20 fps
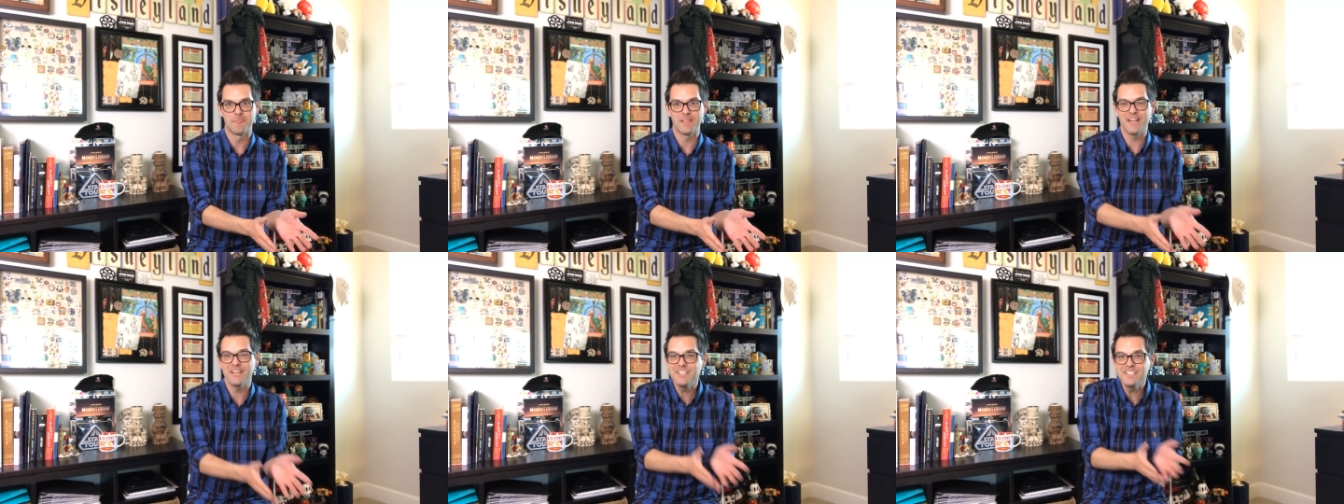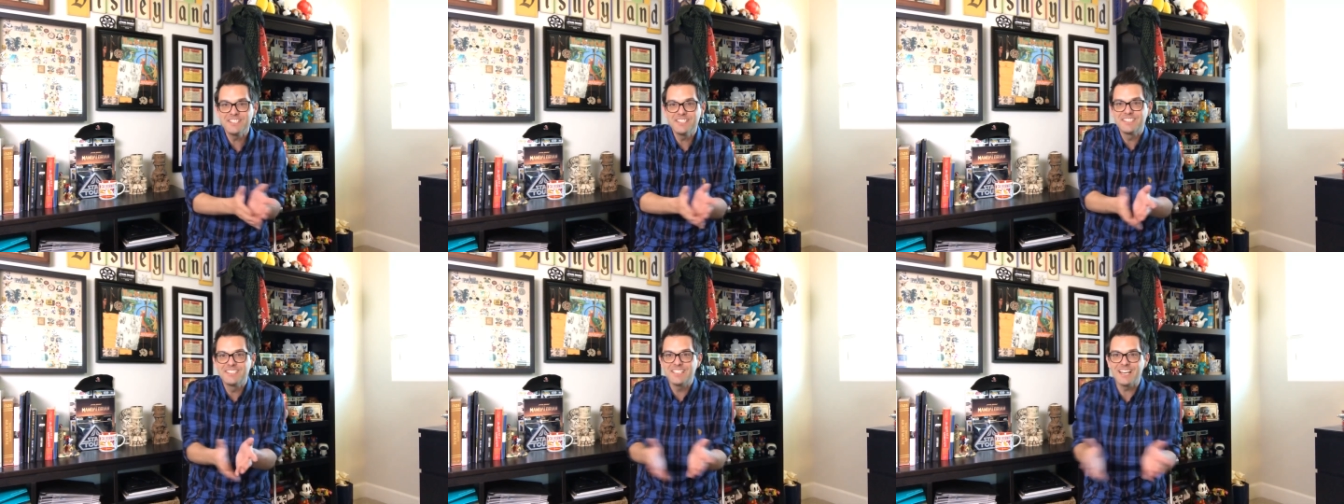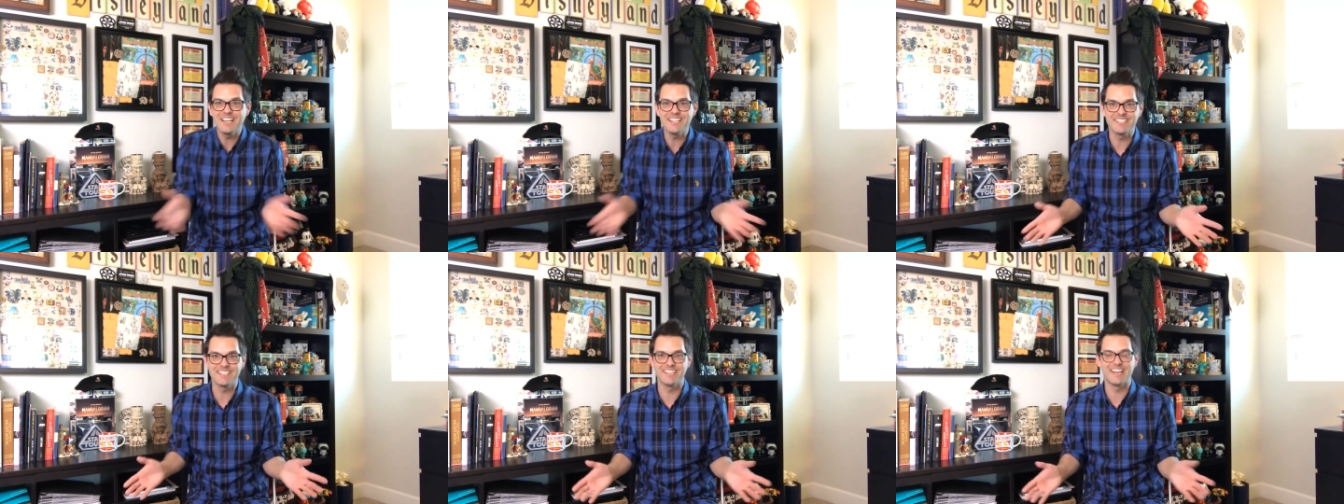It just
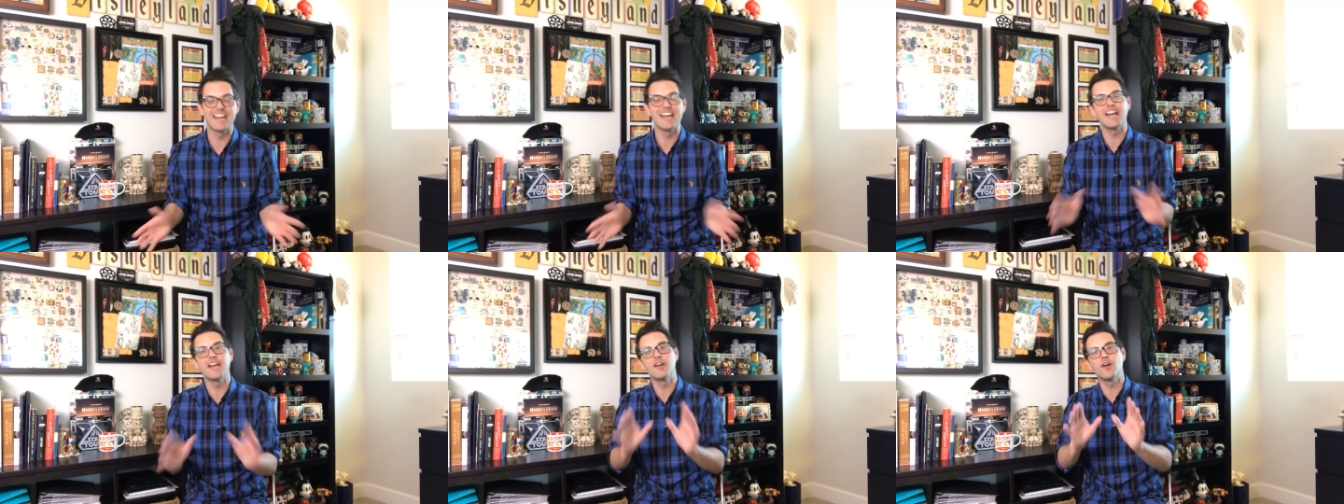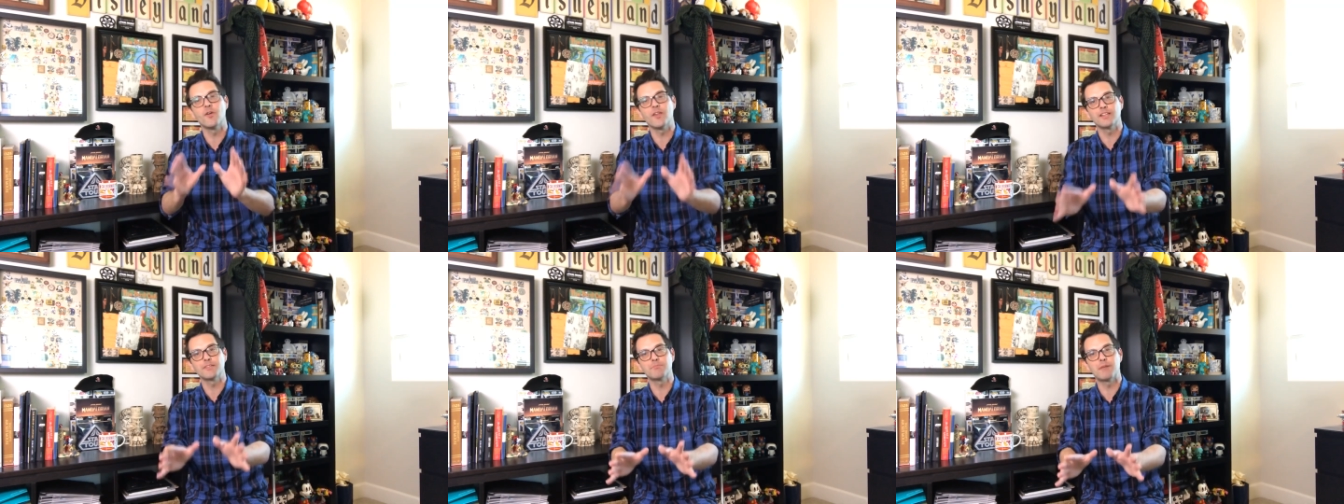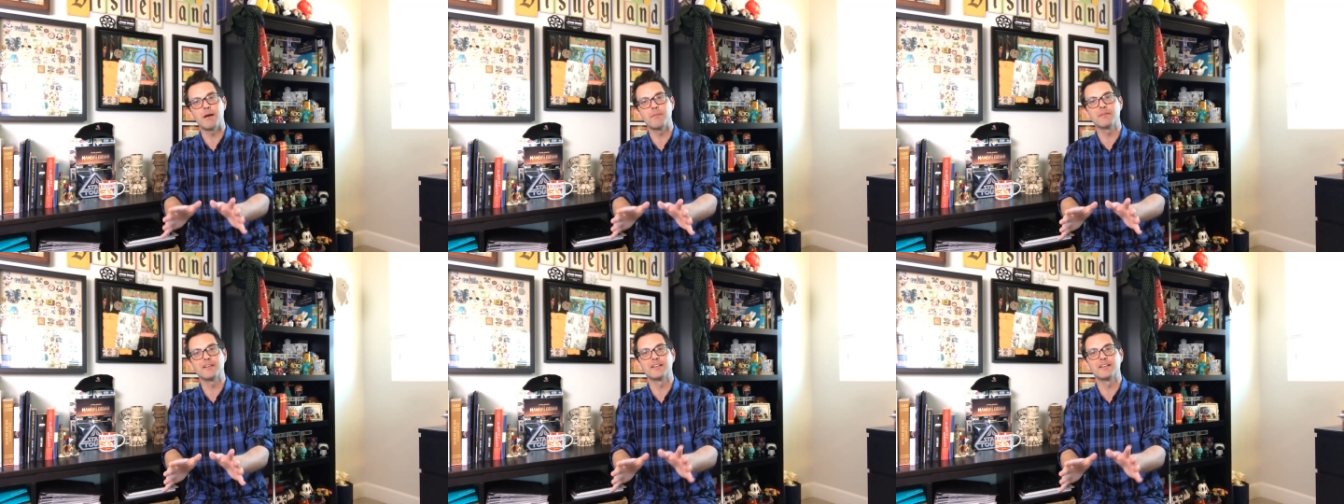doesn't, and I know that's probably an